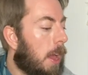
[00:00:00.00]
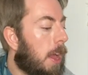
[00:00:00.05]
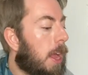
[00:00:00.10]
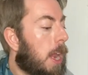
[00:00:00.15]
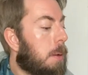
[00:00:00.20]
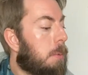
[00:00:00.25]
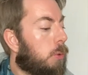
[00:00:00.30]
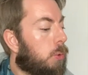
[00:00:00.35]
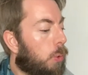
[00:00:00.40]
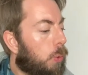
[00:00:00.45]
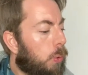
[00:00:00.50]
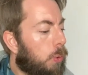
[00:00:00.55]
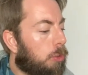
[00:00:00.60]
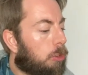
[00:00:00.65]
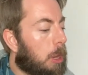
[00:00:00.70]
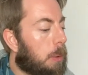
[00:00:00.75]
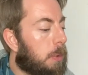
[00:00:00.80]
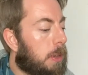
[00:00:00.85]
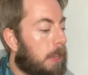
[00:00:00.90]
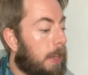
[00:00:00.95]
It was
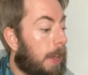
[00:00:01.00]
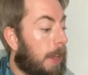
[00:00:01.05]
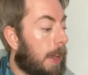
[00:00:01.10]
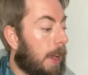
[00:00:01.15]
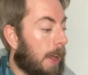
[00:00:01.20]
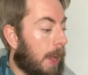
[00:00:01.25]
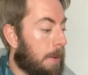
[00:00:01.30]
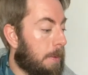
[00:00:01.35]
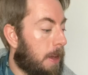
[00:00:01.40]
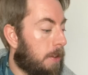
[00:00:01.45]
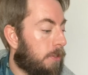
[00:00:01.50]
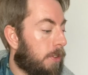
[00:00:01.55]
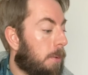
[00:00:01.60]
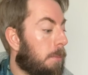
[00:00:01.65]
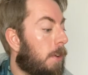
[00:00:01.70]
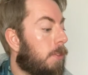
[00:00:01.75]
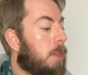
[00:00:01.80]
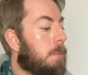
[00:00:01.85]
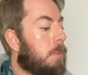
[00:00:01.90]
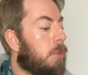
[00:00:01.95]
also a year, however,
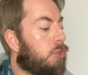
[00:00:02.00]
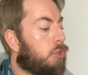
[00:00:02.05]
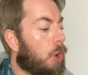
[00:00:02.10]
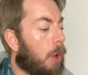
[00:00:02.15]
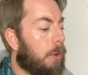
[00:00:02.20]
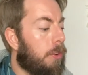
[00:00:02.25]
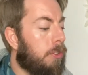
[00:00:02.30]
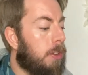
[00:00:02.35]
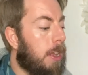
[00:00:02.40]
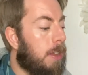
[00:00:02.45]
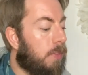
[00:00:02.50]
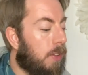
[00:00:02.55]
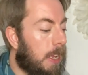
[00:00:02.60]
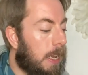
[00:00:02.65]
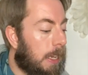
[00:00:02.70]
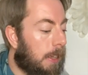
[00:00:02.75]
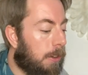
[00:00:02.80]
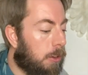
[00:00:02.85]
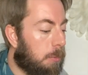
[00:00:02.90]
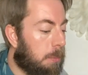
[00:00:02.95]
when the majority of
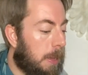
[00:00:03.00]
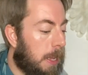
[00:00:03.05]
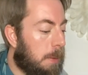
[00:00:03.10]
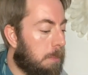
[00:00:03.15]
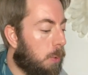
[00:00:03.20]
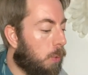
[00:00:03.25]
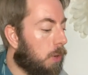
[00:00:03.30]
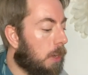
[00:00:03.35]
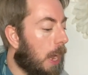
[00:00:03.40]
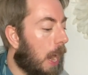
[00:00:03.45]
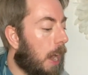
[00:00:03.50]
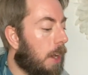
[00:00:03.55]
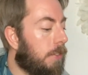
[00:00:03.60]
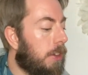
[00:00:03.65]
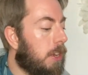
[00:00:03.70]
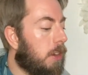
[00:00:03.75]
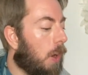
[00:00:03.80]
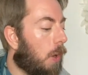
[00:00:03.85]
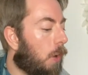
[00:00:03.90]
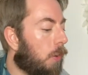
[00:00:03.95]
English people
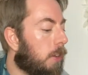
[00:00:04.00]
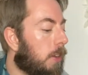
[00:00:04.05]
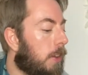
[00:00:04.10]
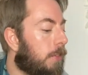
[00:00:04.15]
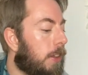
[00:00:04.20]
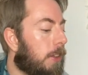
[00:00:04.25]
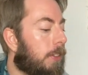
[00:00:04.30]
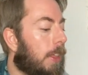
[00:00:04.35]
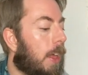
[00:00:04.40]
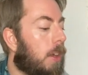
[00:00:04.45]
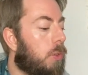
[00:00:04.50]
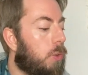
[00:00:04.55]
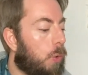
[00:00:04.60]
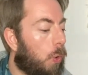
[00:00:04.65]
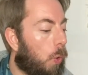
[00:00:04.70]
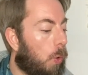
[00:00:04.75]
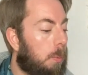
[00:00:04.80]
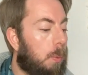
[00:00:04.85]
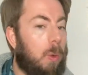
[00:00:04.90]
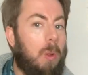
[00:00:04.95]
carried on living their
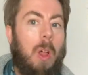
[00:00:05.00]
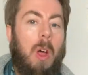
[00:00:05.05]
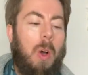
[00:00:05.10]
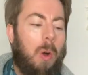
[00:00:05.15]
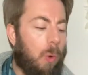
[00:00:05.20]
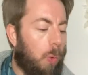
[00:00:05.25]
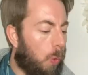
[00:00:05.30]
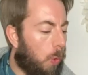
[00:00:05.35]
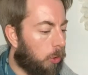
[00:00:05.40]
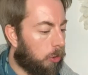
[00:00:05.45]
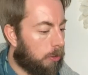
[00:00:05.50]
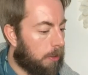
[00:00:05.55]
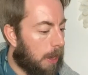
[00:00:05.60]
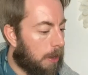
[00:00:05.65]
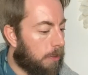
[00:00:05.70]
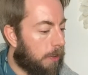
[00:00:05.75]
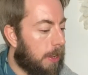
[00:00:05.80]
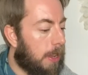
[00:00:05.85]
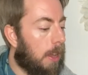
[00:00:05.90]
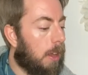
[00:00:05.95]
normal,
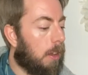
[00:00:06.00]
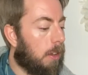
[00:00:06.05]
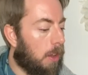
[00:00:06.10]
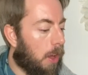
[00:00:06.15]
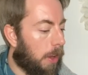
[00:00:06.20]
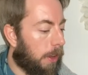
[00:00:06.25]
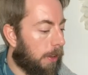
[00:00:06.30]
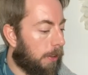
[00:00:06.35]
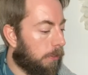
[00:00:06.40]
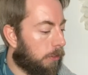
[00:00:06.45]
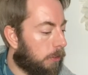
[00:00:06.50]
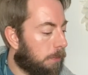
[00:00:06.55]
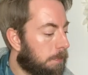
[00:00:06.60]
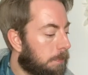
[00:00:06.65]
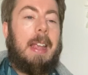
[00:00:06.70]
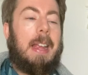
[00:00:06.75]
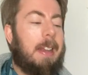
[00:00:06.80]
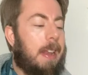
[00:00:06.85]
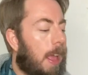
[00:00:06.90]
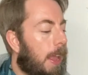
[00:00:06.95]
ordinary lives.
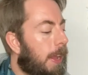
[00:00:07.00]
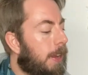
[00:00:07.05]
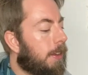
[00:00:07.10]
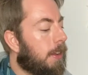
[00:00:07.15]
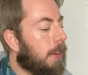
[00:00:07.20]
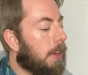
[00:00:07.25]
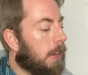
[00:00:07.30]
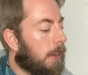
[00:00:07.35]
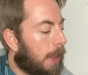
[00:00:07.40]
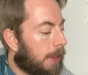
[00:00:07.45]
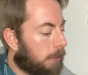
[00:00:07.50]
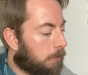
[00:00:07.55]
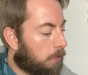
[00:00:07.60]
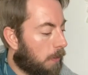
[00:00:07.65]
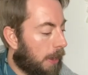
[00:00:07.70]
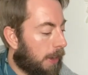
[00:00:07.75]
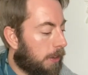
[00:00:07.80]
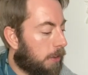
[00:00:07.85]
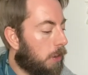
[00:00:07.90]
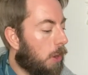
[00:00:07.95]
Elaine
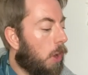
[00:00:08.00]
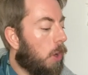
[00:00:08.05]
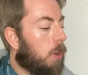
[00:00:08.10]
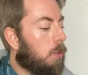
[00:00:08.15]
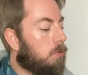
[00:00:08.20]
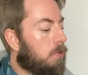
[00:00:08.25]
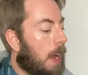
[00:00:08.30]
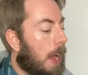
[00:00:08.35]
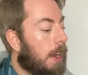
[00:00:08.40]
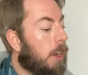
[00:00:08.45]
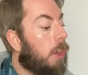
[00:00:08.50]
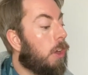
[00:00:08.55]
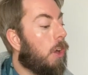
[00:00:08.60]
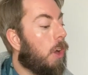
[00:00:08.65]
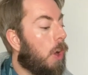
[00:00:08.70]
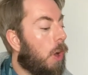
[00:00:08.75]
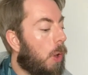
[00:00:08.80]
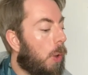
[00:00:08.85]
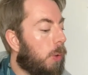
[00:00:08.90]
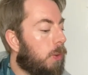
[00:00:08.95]
Glassrate ran
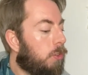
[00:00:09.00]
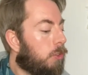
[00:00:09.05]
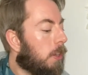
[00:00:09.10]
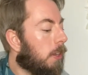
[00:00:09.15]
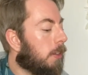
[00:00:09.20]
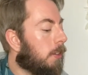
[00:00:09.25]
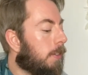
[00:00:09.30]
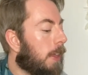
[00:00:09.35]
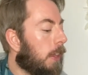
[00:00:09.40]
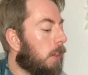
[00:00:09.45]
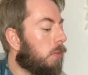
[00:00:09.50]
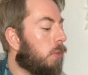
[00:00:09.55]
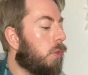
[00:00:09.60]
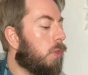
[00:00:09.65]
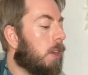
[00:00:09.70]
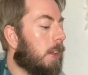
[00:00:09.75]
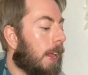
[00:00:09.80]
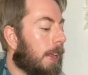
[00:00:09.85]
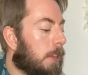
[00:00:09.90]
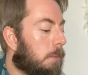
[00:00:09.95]
her own successful
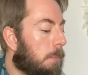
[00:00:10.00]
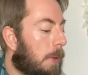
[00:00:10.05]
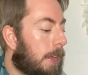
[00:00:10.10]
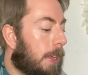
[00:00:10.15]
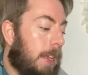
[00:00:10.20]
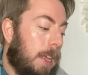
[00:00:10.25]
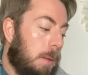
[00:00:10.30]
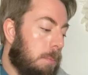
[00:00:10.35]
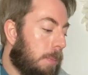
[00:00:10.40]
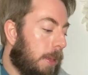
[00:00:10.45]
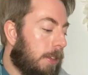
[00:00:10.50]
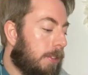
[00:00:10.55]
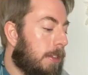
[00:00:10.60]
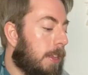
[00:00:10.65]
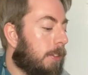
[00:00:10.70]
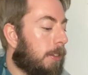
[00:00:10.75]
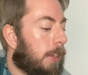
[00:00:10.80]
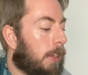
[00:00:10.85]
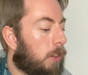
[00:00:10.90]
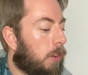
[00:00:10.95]
glassmaking
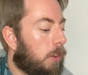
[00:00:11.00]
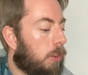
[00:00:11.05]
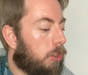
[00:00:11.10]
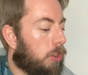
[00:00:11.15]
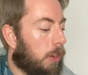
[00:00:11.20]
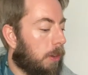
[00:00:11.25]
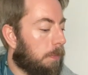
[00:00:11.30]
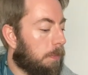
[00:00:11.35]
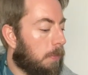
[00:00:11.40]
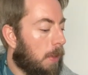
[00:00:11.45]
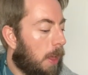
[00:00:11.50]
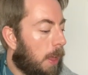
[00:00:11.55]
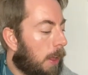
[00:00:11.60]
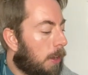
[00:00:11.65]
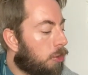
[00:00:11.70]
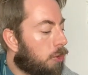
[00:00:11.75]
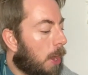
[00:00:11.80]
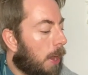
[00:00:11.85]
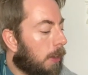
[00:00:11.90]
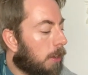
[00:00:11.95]
business in London.
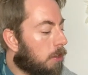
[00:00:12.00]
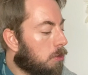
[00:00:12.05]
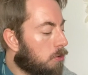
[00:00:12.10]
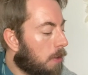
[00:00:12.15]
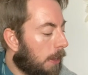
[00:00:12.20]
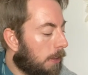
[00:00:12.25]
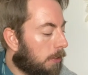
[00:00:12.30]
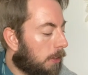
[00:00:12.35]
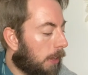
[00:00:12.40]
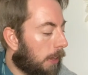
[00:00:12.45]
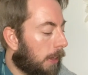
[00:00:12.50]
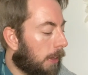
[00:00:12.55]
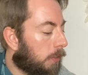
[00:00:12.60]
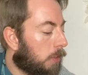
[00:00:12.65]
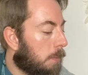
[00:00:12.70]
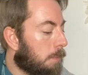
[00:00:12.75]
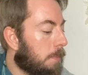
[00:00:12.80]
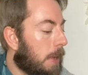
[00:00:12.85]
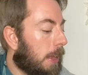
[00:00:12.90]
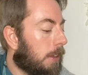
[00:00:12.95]
Jack Cressing,
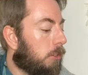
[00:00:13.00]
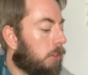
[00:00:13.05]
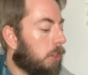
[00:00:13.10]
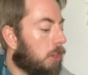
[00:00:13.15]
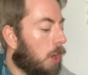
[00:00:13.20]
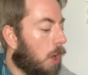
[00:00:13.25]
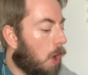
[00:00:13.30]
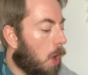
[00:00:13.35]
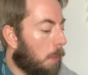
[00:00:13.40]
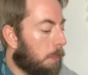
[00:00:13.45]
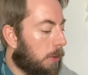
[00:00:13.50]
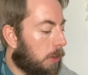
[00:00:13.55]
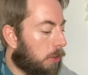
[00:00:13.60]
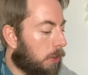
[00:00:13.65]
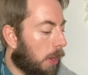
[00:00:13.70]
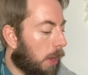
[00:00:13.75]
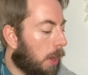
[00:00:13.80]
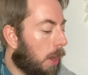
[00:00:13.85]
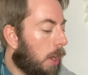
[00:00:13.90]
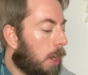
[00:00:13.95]
the master
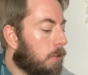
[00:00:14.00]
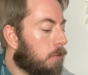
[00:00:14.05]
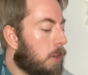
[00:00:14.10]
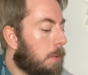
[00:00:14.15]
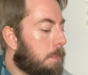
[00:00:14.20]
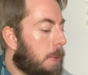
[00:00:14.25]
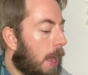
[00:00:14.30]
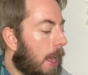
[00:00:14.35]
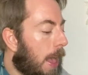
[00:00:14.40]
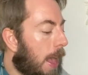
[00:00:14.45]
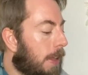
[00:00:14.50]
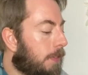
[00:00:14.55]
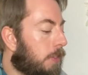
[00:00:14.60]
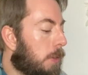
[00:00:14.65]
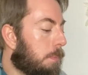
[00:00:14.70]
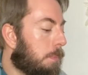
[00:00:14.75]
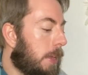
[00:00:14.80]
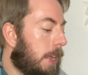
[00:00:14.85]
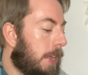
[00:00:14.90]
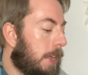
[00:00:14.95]
carpenter, repaired the
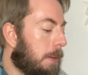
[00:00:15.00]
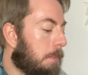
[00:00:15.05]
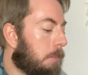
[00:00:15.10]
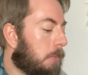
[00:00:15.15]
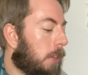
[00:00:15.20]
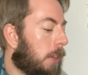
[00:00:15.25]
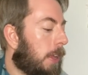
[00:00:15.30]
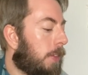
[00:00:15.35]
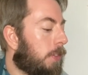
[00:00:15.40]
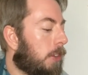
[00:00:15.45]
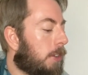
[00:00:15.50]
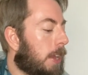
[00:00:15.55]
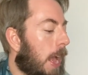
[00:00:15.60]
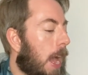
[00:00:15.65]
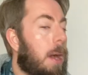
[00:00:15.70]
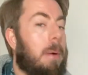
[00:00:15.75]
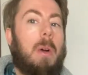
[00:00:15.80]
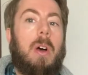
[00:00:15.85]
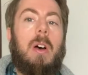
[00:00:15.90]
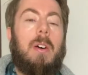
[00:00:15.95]
beams in the
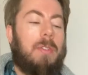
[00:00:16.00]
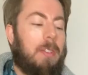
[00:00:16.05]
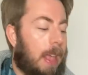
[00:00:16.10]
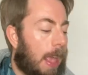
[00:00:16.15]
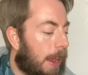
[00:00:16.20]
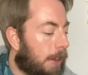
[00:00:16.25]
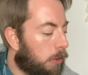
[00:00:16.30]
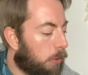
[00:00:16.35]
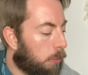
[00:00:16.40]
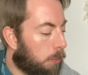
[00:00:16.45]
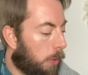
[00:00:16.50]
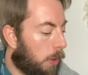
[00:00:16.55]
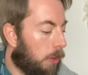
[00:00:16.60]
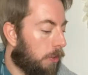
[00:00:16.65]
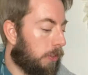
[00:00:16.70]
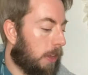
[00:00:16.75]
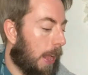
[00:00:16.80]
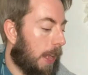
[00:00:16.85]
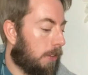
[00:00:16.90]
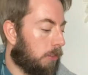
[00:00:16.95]
tower of
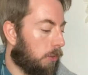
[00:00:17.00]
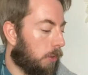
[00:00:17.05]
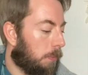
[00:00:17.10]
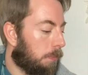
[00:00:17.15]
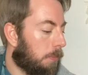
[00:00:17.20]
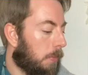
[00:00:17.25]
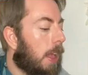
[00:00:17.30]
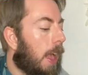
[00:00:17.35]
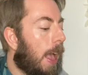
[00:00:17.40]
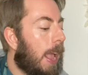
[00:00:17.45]
Kenilworth Castle.